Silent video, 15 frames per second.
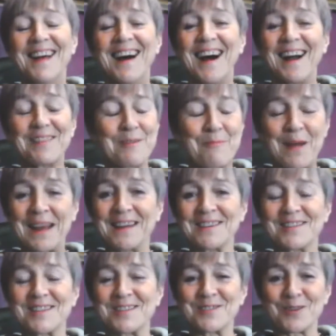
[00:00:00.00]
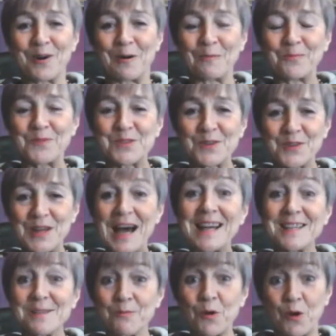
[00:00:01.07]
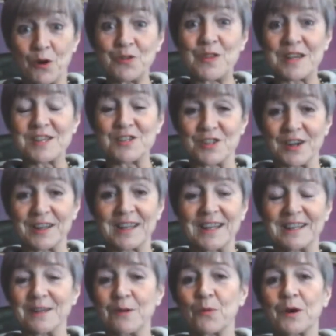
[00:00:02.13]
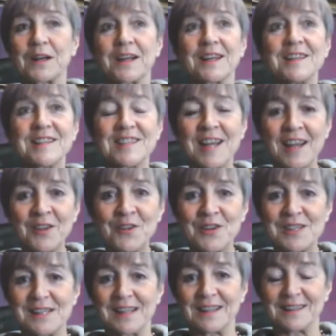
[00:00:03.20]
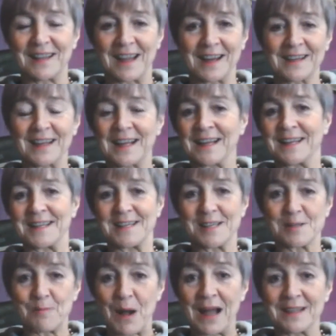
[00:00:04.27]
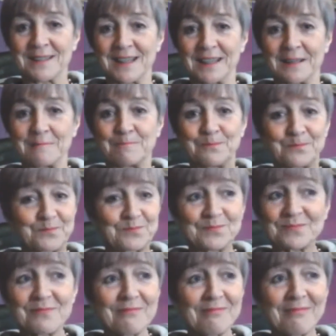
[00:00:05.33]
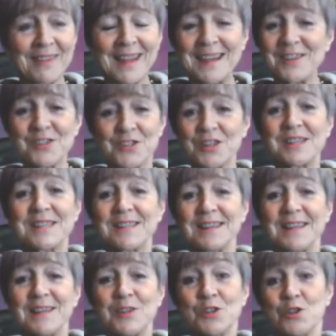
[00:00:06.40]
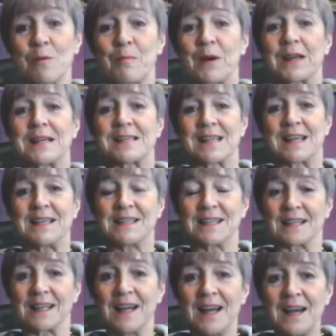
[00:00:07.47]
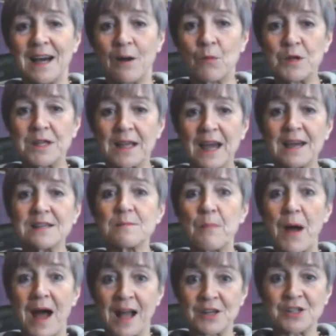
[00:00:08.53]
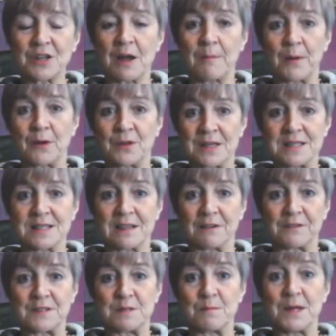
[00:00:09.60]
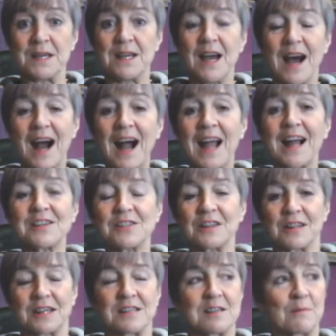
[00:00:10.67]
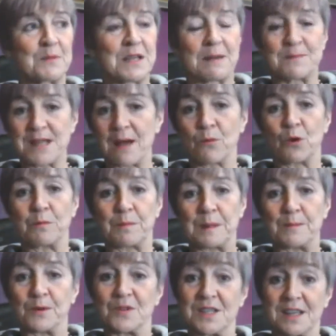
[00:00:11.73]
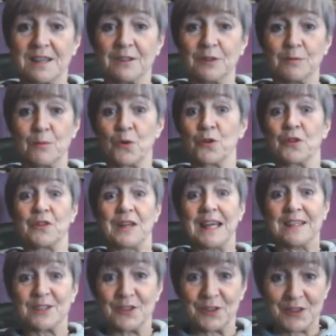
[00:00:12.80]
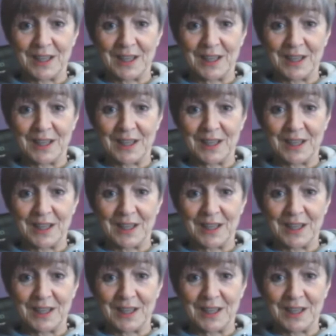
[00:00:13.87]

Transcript: And the penny just dropped. So we're on this journey that we're continuously learning and expanding, and it's just super exciting. And when you get as passionate about this stuff as me, I actually think sometimes I want people to heal more than they do.